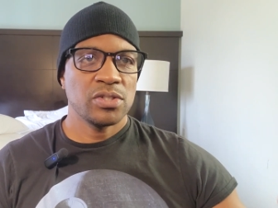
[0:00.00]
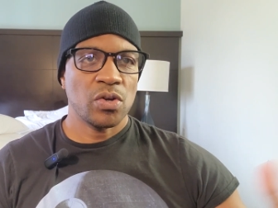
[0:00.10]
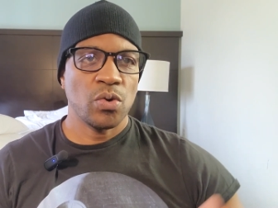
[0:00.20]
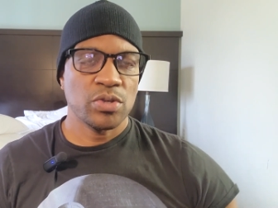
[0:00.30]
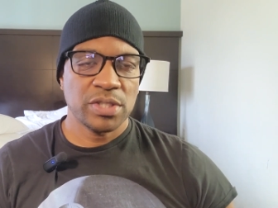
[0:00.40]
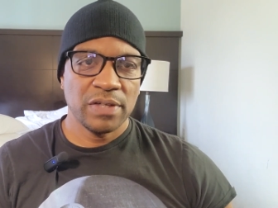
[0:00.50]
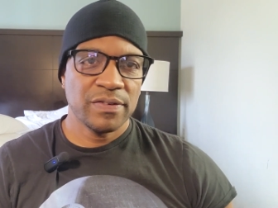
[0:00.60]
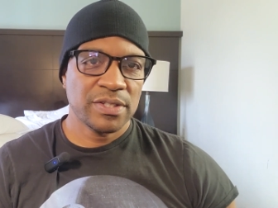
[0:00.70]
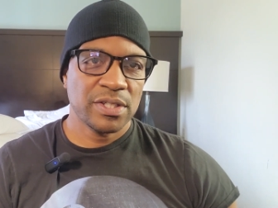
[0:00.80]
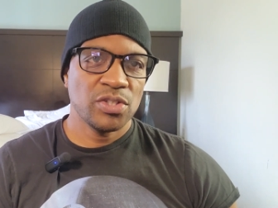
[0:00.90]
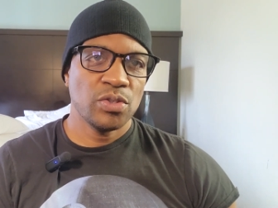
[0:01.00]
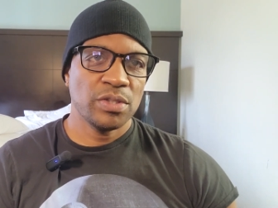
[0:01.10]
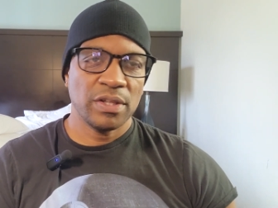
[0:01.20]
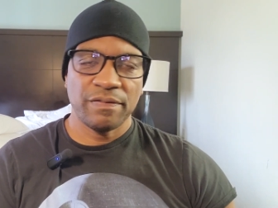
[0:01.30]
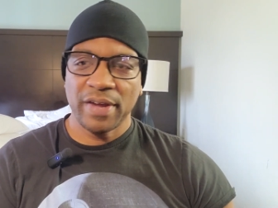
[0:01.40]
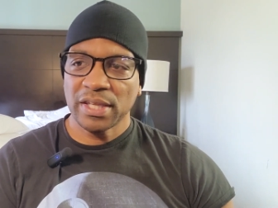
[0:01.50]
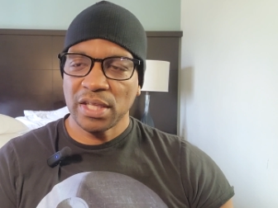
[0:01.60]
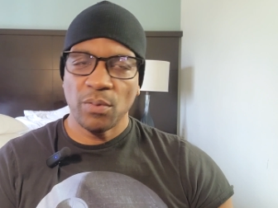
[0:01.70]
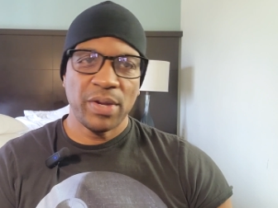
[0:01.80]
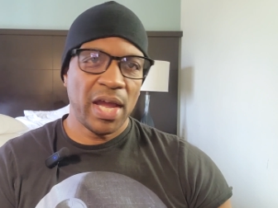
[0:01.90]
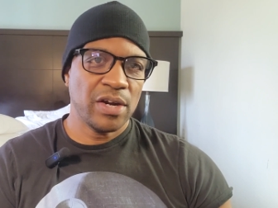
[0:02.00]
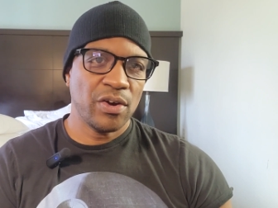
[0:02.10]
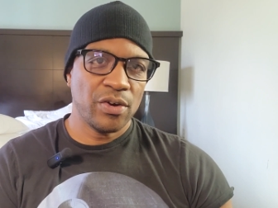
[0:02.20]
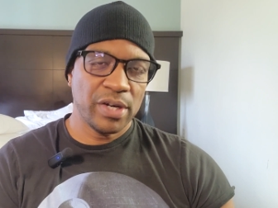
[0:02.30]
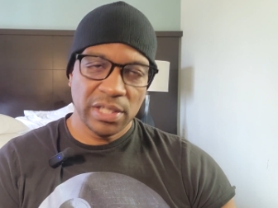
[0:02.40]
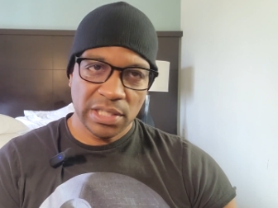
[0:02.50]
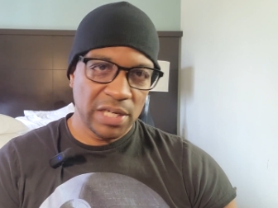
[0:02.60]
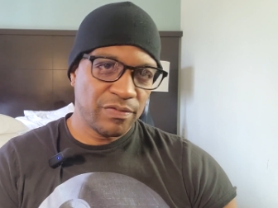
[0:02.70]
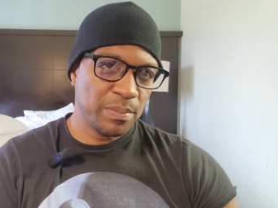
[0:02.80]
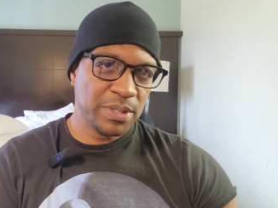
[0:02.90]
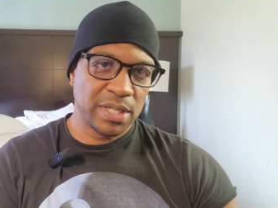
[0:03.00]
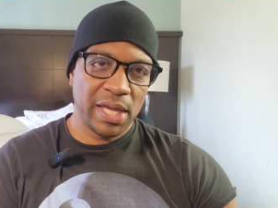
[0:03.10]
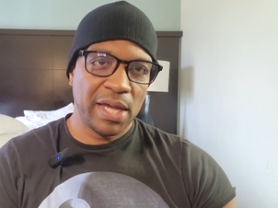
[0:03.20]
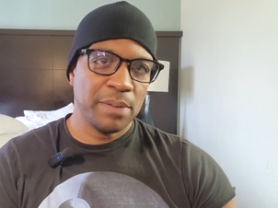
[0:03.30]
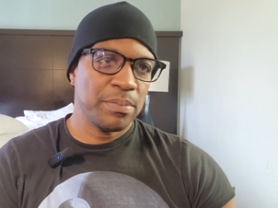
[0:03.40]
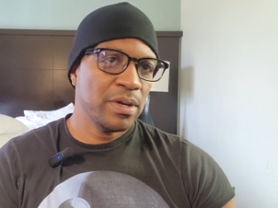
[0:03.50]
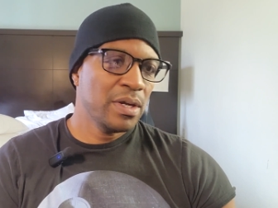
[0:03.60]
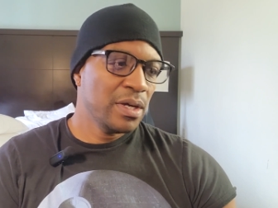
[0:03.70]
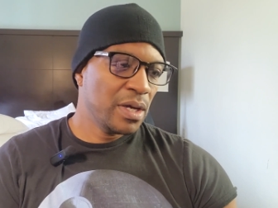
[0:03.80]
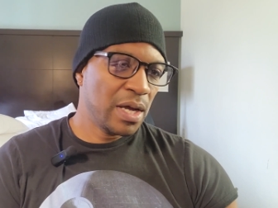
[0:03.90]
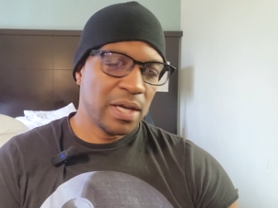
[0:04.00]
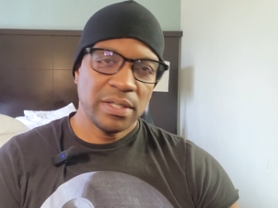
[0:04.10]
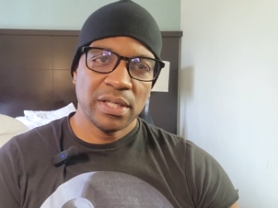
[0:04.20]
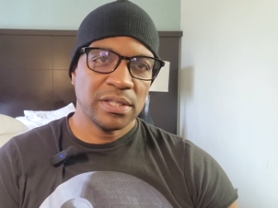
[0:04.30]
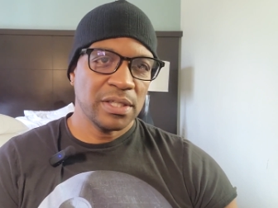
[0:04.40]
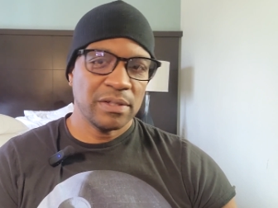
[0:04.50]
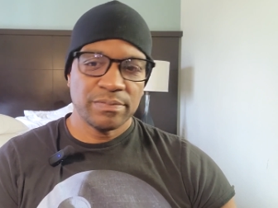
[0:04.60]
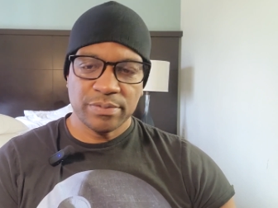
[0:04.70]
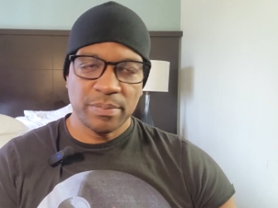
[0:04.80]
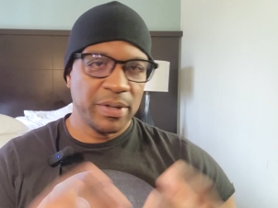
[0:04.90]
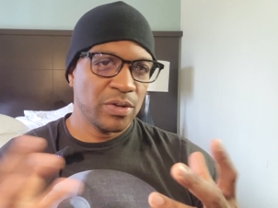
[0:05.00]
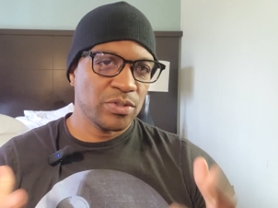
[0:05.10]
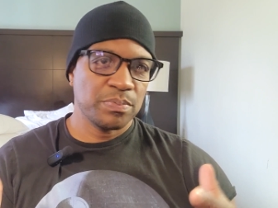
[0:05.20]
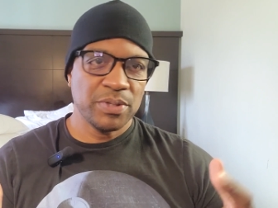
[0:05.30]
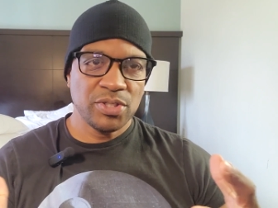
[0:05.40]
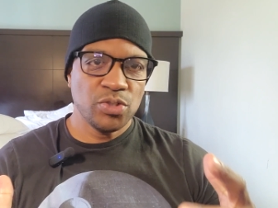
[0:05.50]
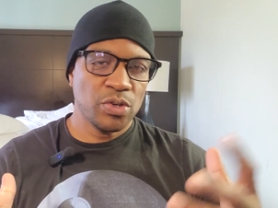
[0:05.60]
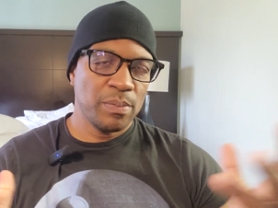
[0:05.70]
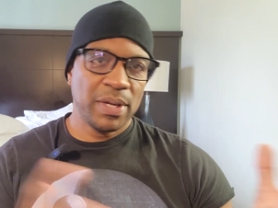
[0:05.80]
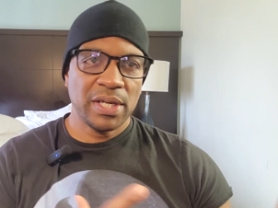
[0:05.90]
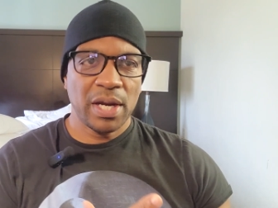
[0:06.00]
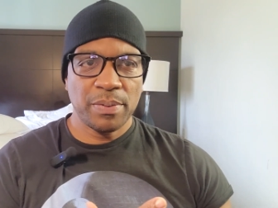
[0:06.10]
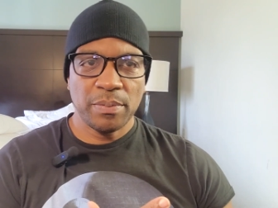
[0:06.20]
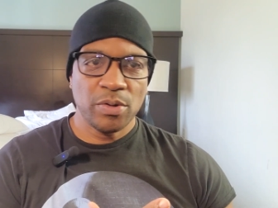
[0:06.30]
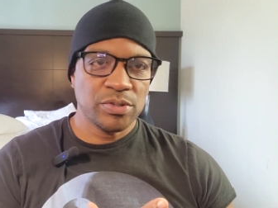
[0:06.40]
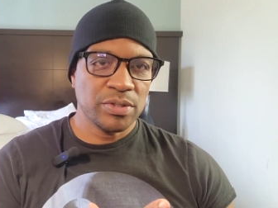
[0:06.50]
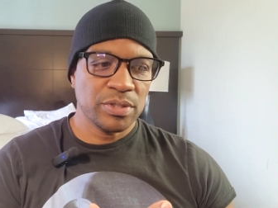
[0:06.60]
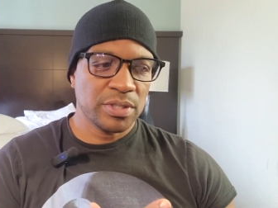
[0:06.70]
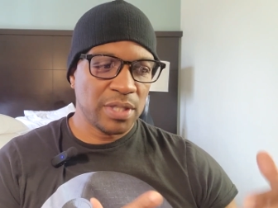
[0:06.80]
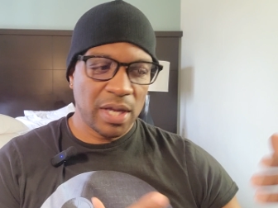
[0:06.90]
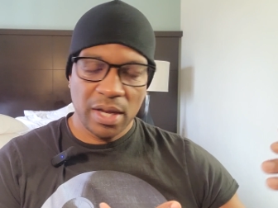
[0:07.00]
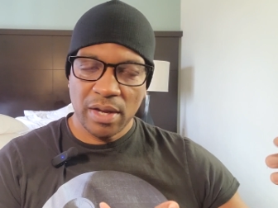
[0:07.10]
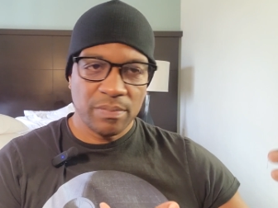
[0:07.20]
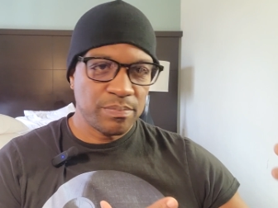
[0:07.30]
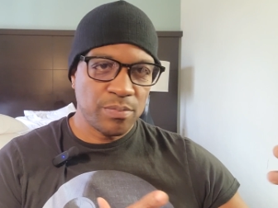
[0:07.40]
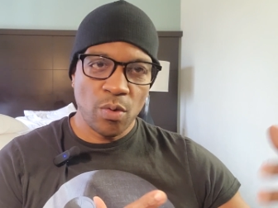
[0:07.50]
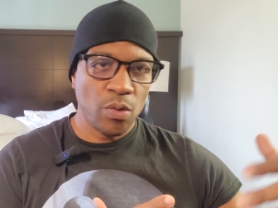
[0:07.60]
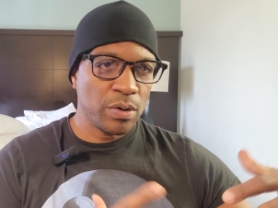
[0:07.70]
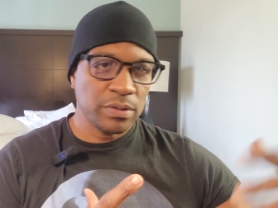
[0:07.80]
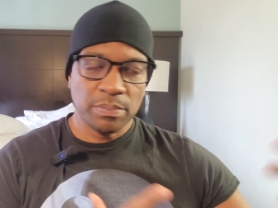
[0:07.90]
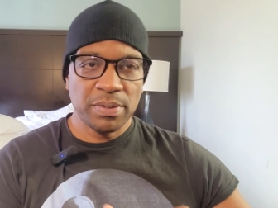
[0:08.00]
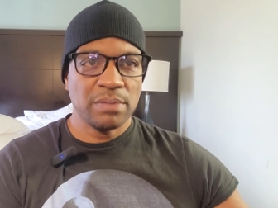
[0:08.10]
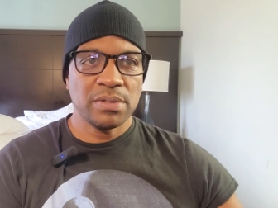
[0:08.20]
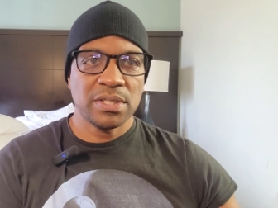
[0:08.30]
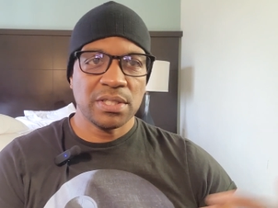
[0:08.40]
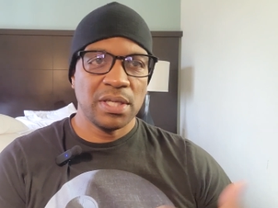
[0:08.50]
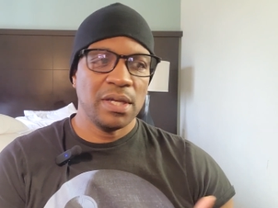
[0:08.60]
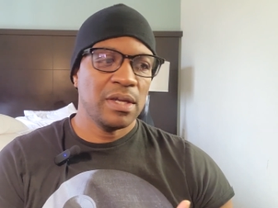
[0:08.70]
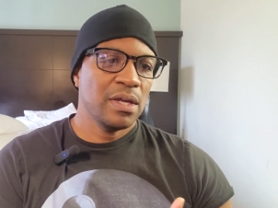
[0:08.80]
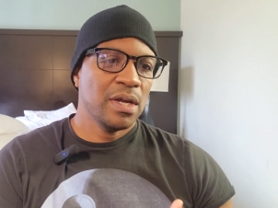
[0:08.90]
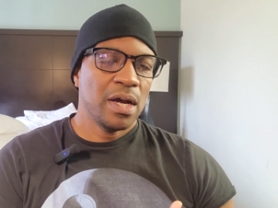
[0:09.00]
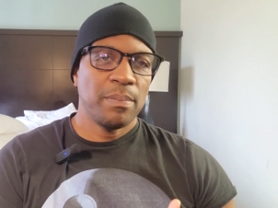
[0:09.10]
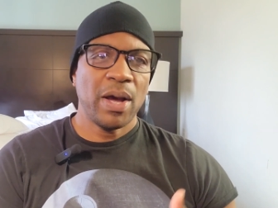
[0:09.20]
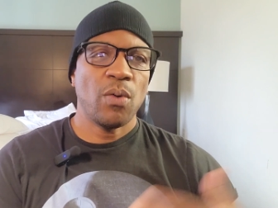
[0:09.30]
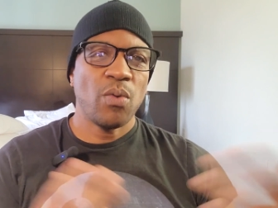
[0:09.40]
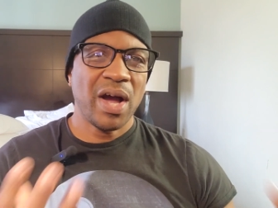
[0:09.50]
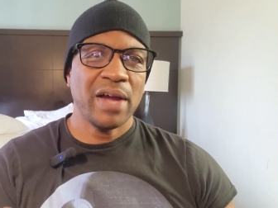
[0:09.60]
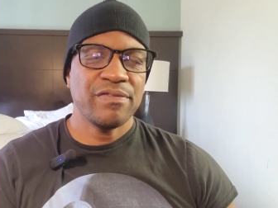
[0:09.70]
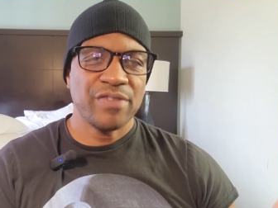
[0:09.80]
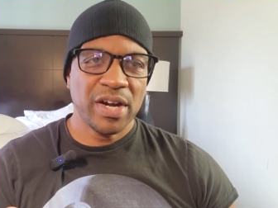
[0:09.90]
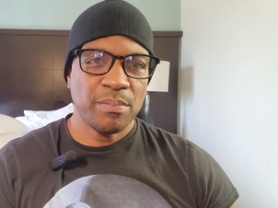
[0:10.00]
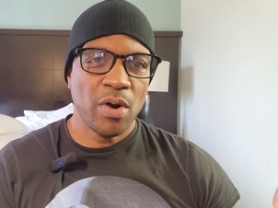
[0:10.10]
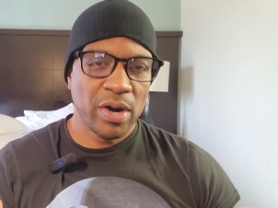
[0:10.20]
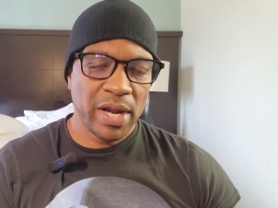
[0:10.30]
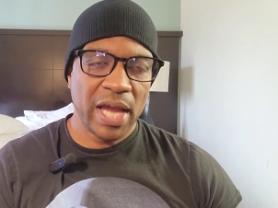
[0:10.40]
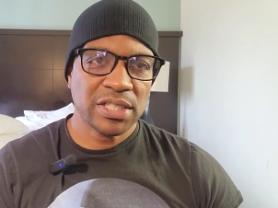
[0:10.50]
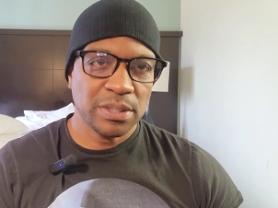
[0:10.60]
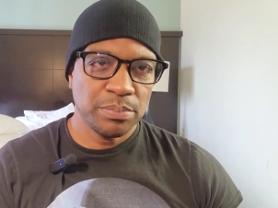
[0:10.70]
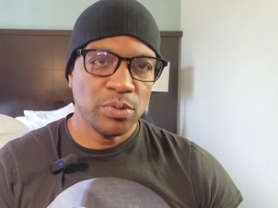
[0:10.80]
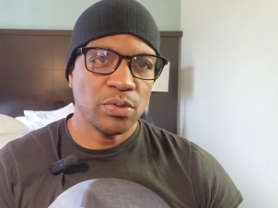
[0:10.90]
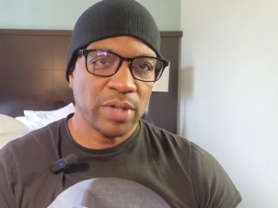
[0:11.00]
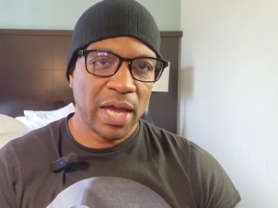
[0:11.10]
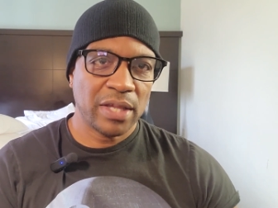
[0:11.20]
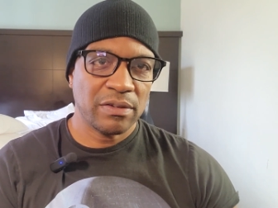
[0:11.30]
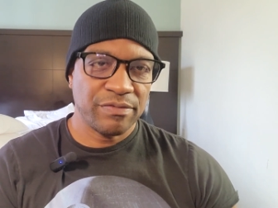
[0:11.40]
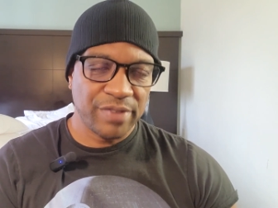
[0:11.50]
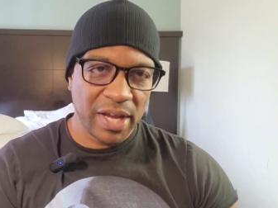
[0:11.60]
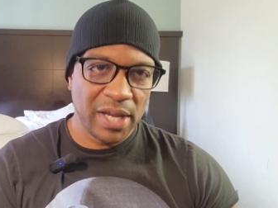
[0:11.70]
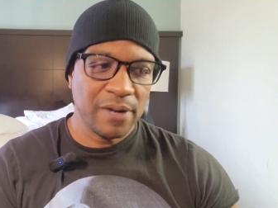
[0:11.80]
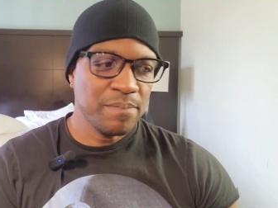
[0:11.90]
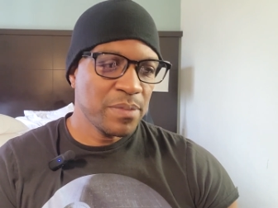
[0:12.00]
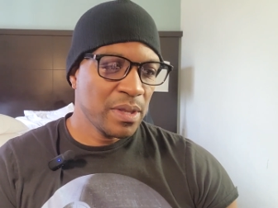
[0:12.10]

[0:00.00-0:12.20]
Shakur Stevenson due to the fact that we hadn't heard anything from his camp, uh, nothing from Errol Spence Jr. Man Down Promotions uh, board, the PBC, about why Frank Martin actually pulled out of the fight.